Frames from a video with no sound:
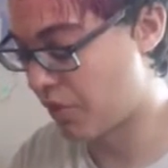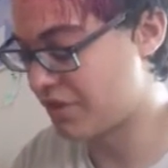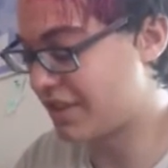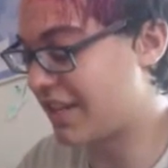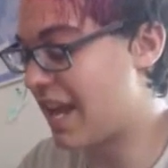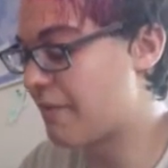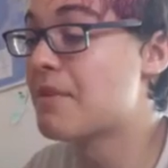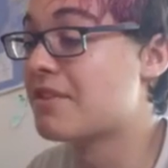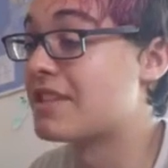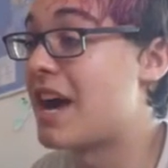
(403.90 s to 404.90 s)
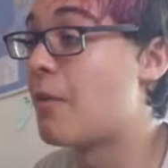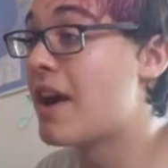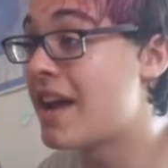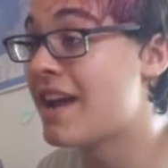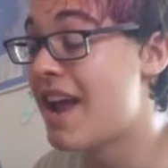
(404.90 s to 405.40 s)
the worst is gonna happen, so that
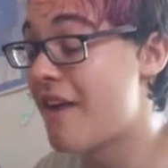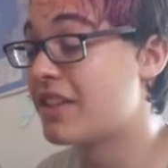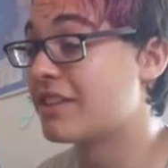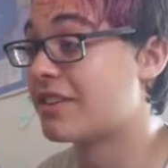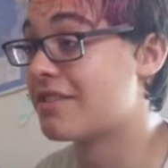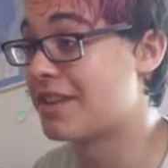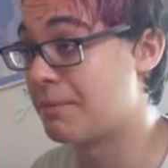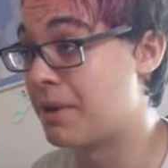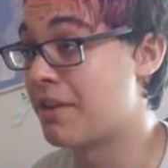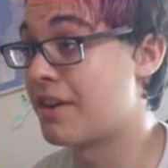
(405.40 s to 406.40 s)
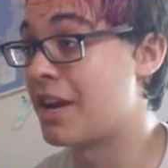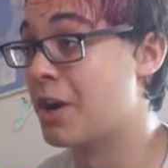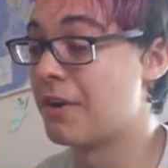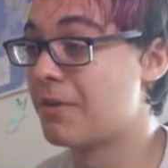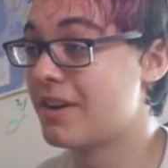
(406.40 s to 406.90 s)
way everything turns out better than I thought it